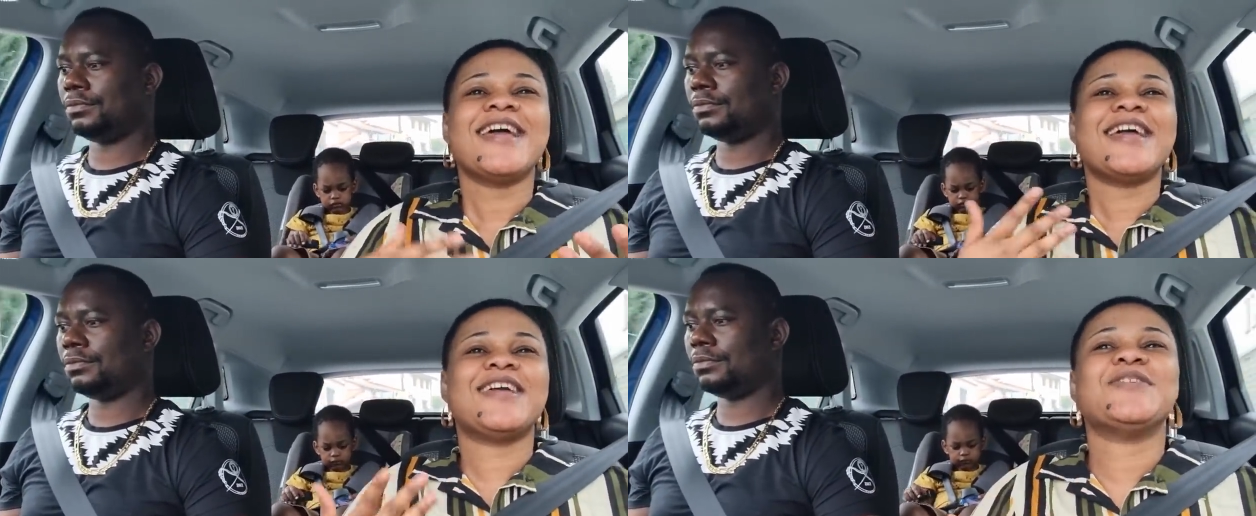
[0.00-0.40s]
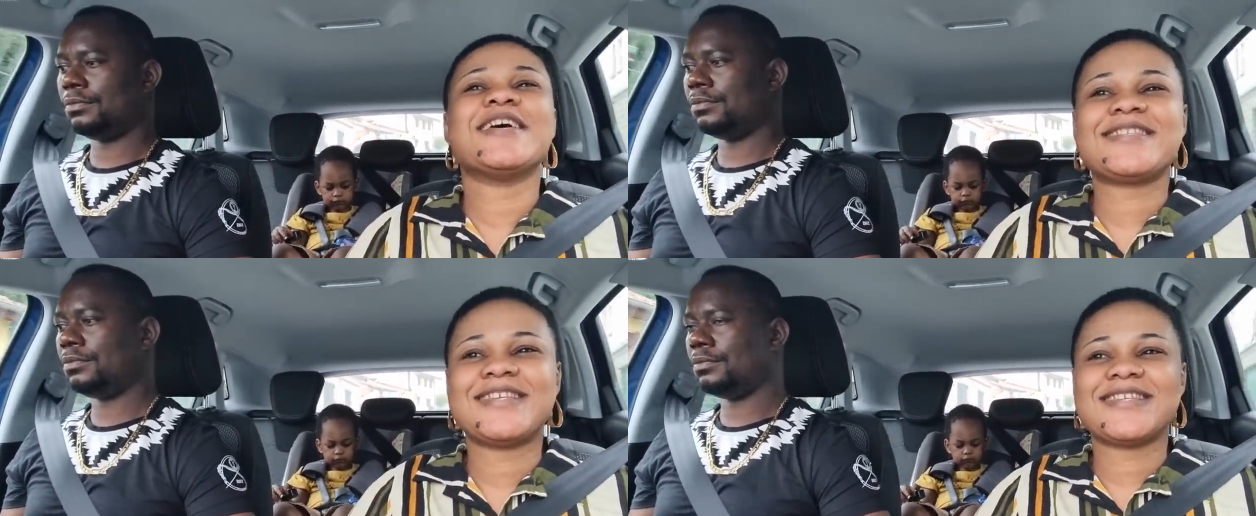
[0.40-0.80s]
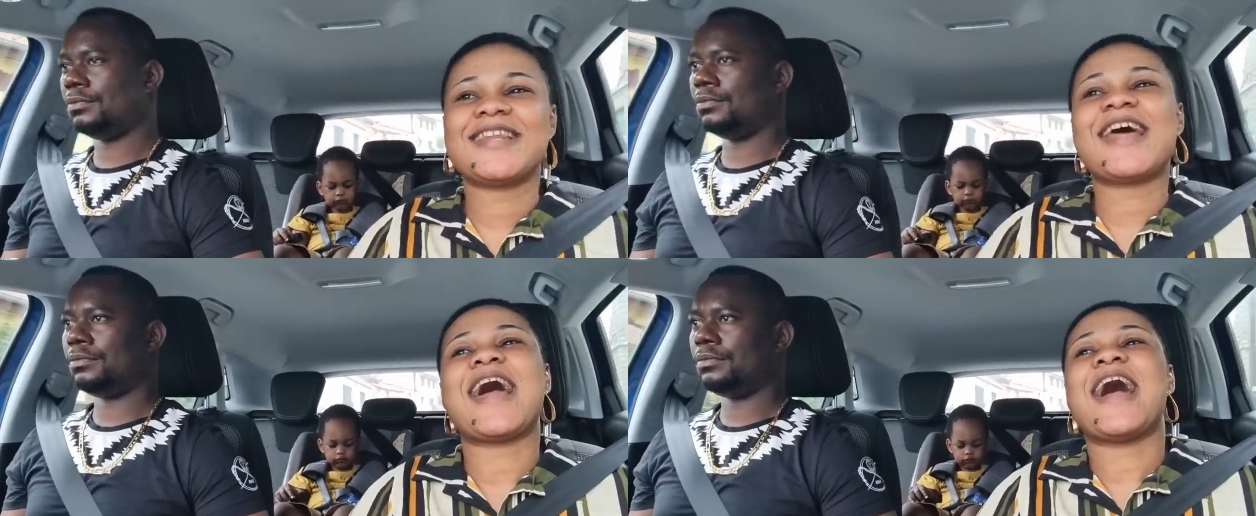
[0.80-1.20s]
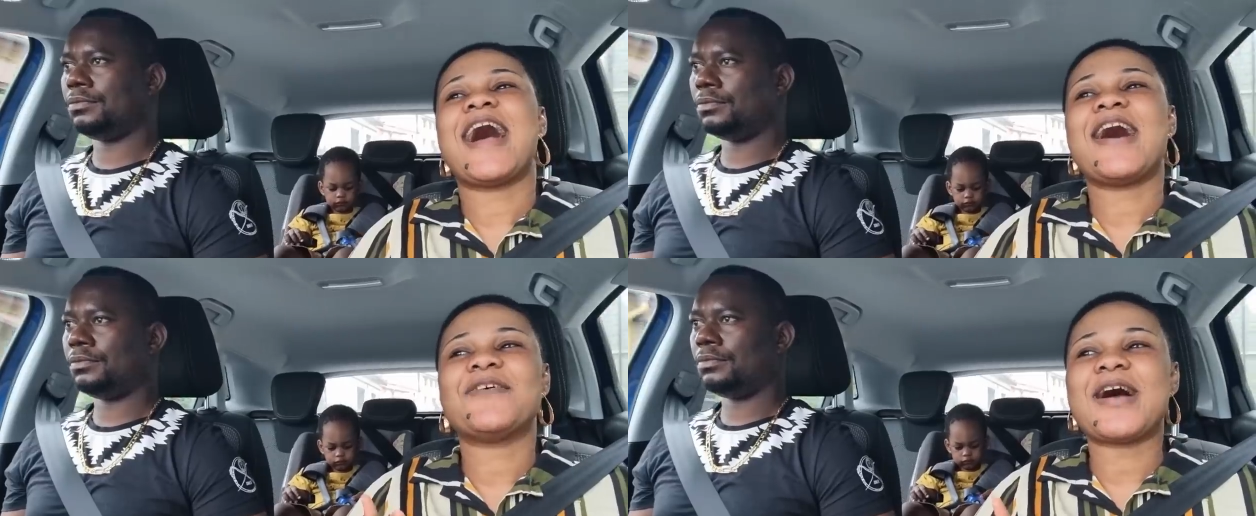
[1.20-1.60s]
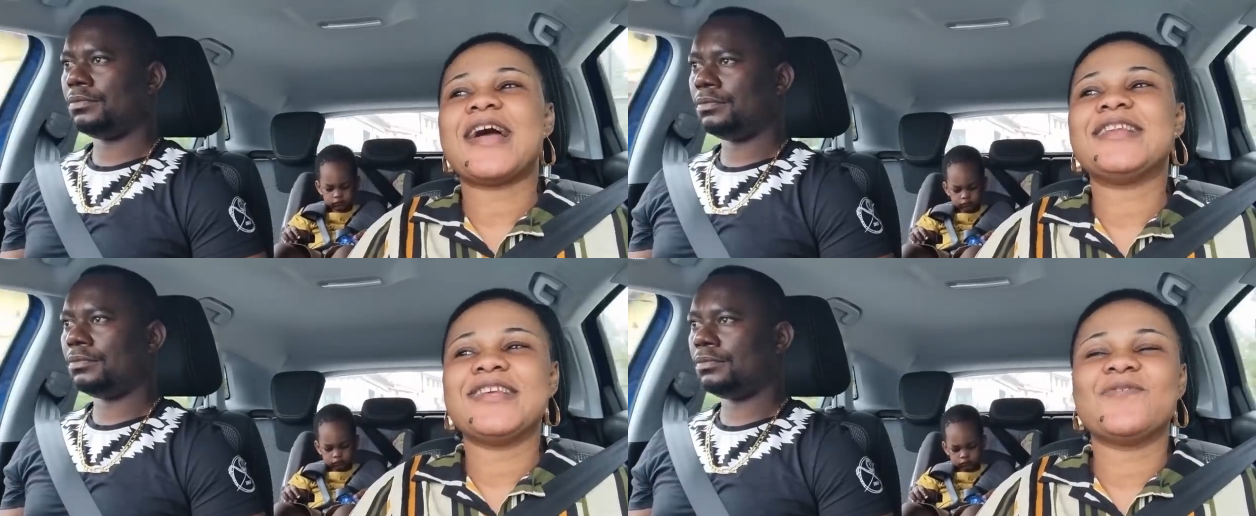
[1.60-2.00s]
Speaker 1: in the city that
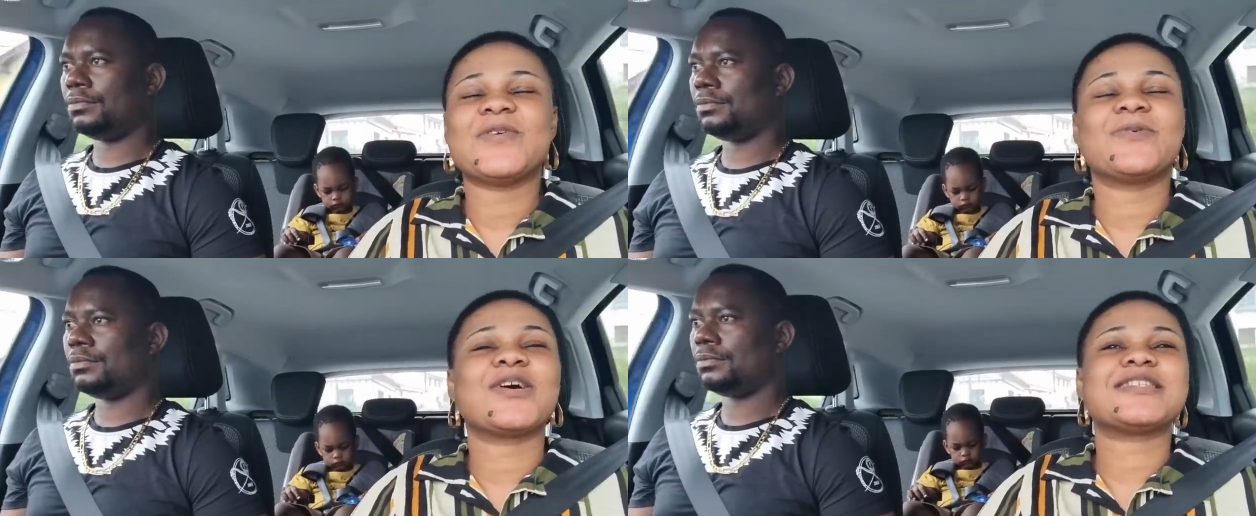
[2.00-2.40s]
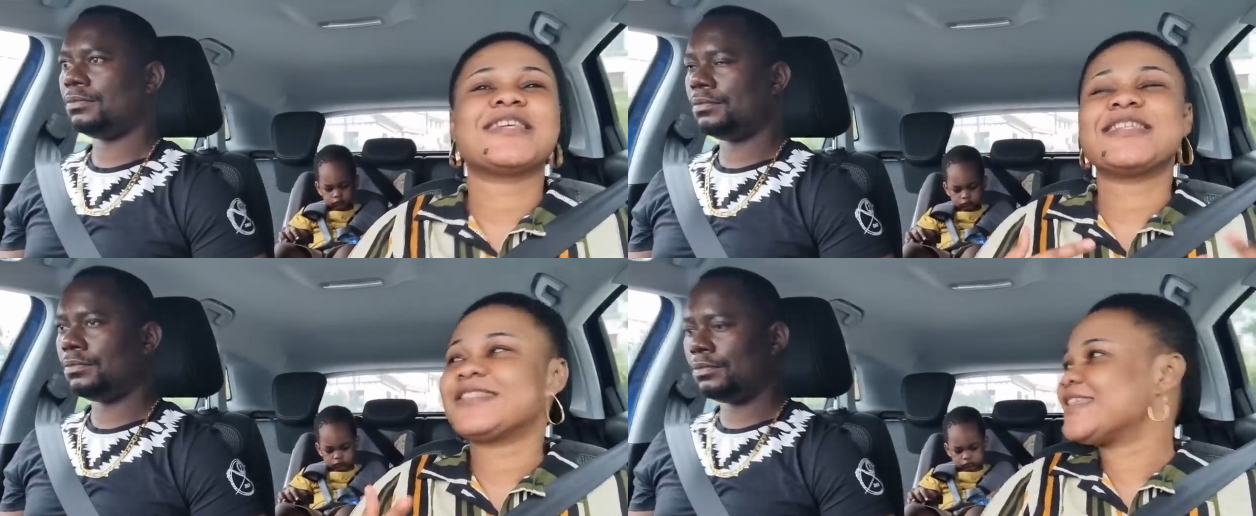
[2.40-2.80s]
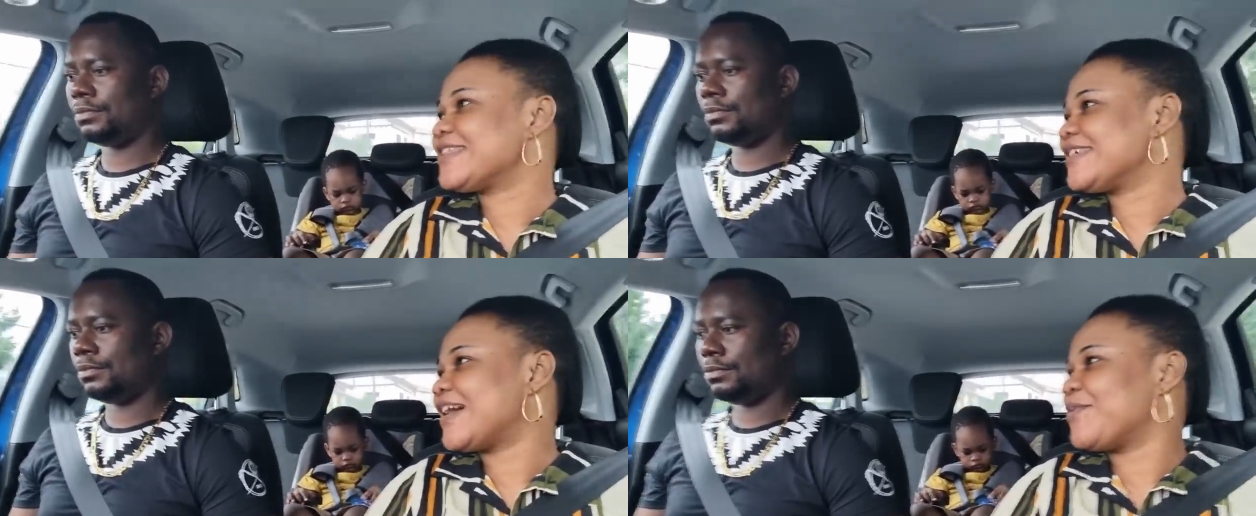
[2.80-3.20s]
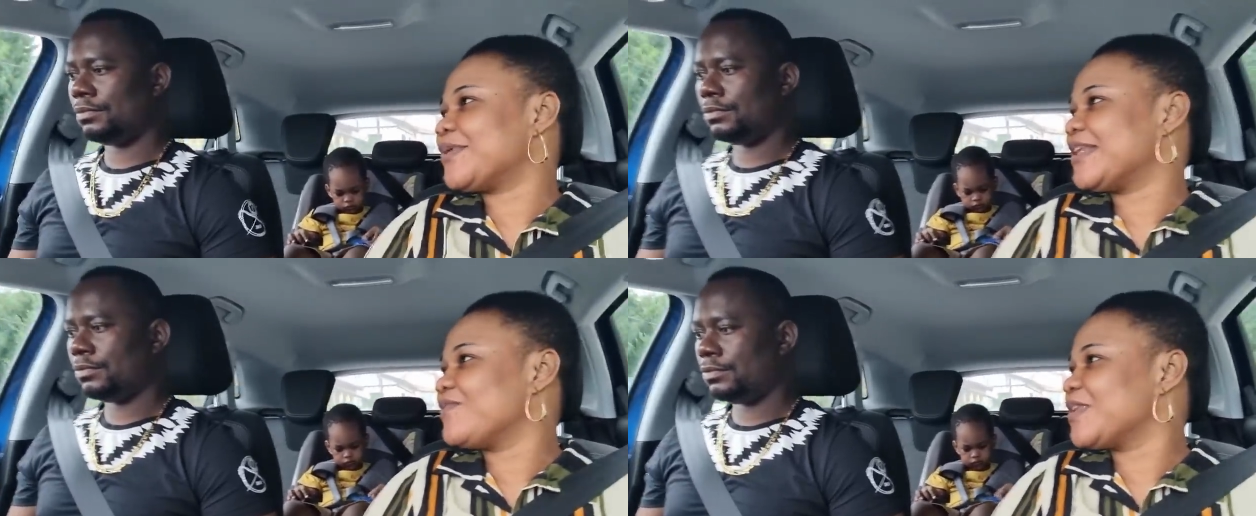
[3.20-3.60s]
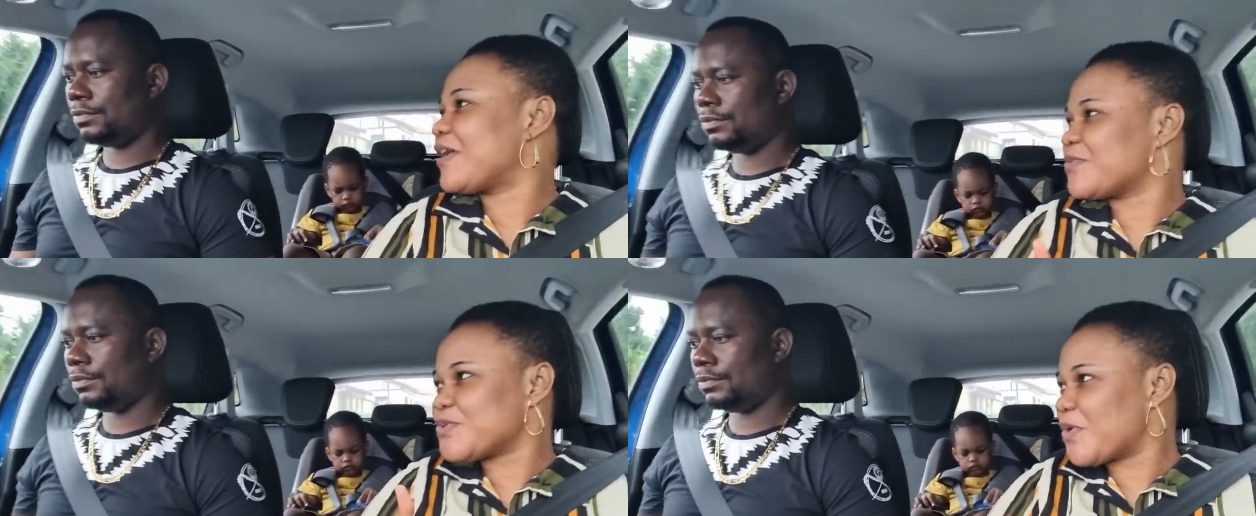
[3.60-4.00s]
I live in, because the city that we live in,
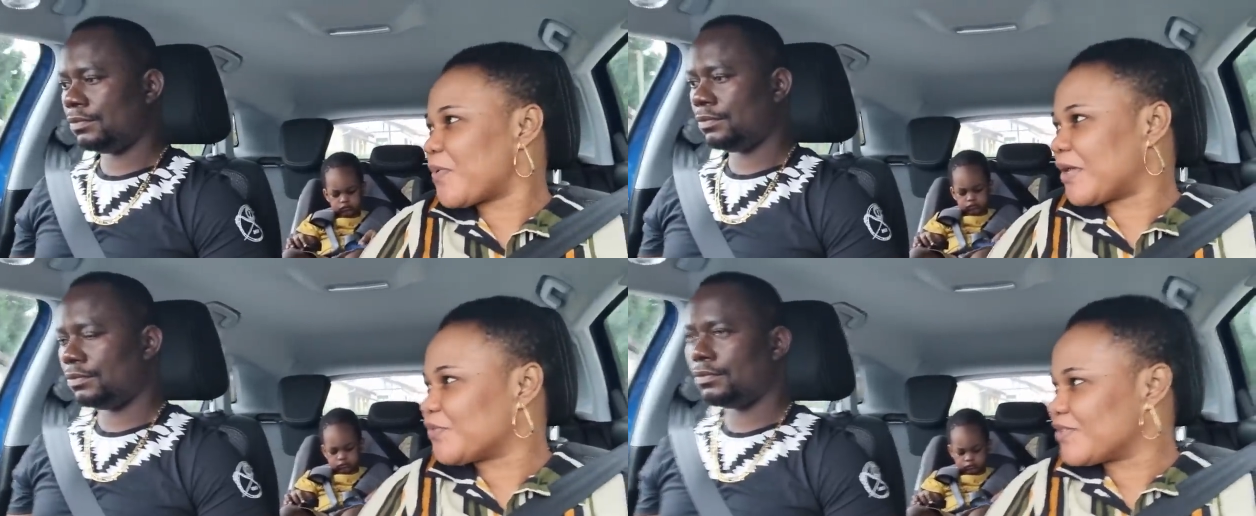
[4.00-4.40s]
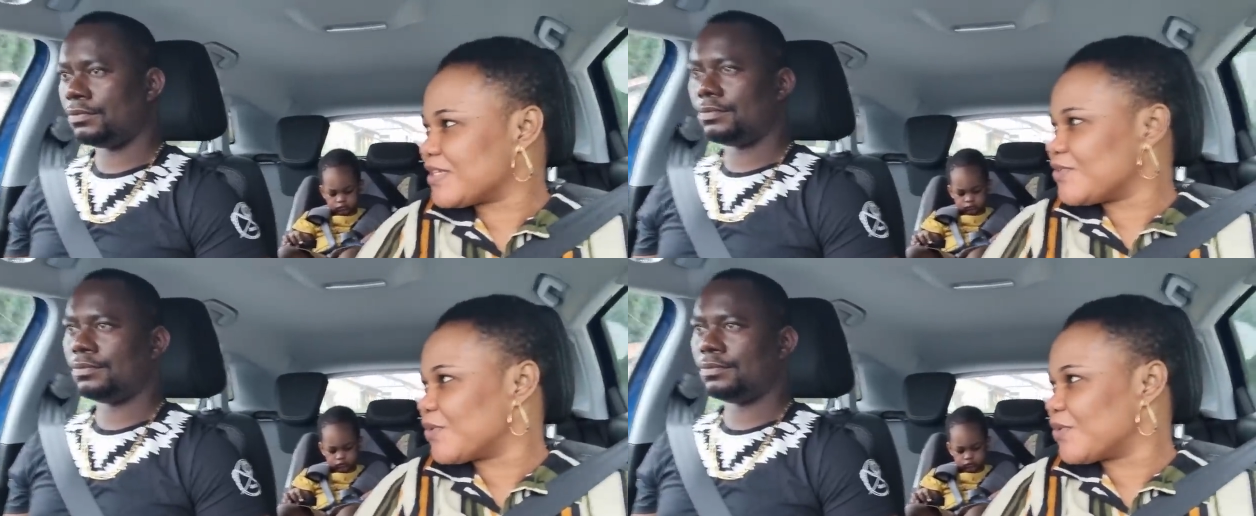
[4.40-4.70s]
there is no one doing